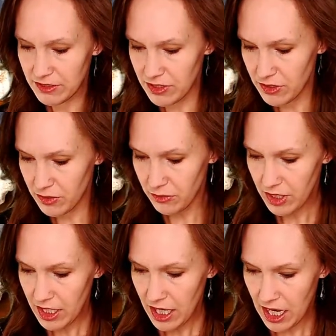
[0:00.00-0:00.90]
to
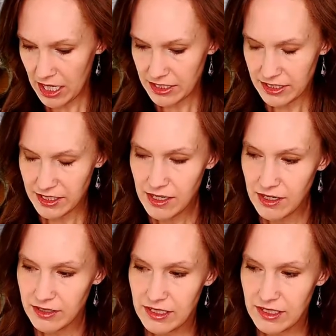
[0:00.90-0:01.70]
uh, desires.